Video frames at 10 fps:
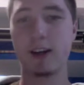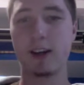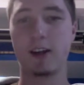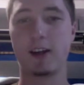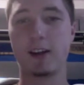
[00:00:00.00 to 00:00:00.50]

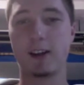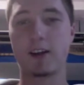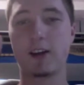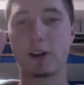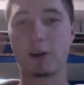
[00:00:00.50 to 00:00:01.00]
in
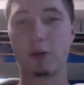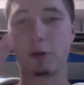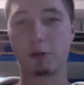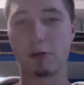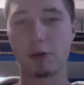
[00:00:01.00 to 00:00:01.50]

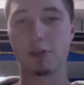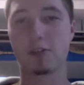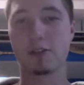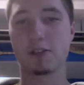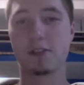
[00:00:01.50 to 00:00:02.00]

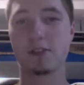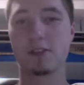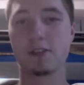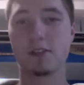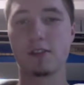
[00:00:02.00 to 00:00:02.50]
quote-unquote
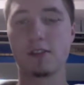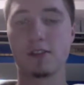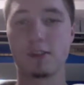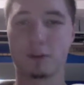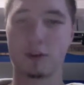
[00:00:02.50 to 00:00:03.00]

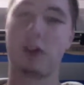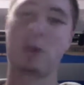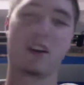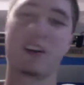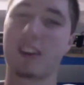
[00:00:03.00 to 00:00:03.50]
real
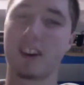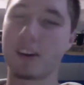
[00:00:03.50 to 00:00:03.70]
America.